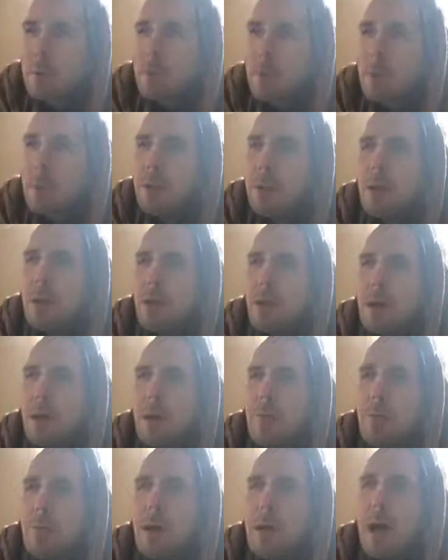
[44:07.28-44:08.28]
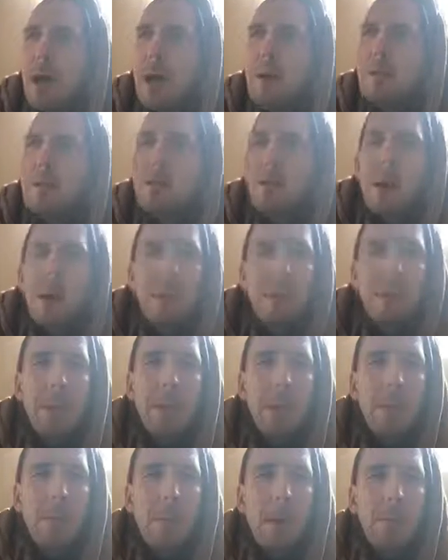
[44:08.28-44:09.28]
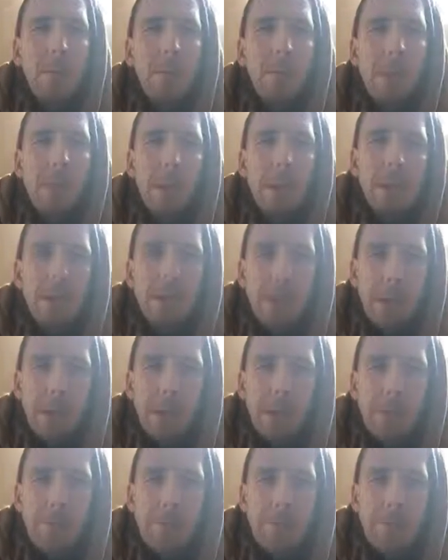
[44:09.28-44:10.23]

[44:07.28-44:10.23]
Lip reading: puriyogam dadamitam yenamam upayantite.